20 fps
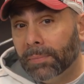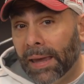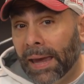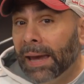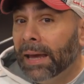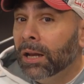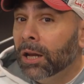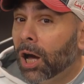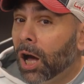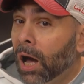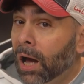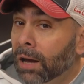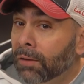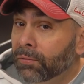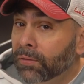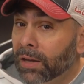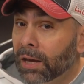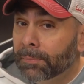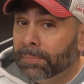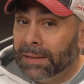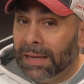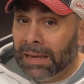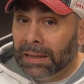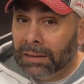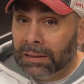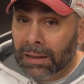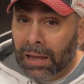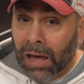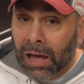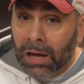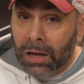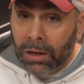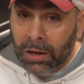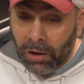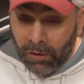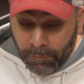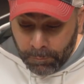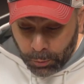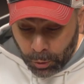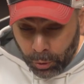And I've kept a log
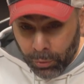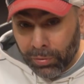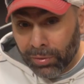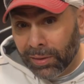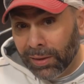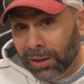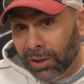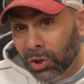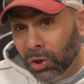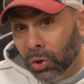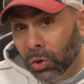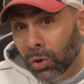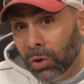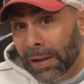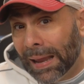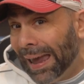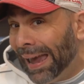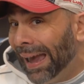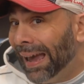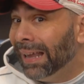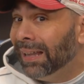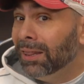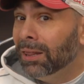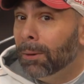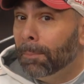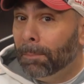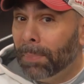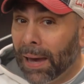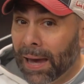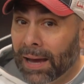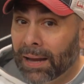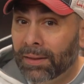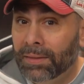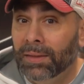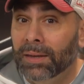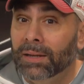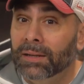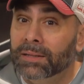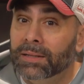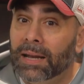of both the good and the bad
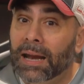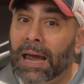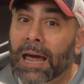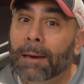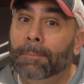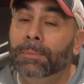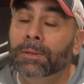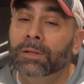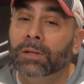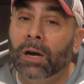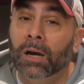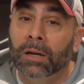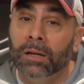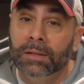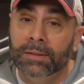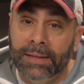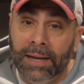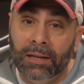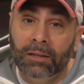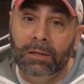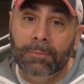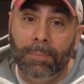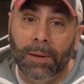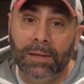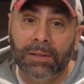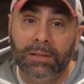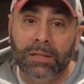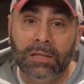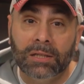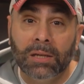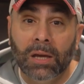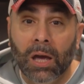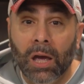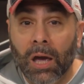things that happened on a daily basis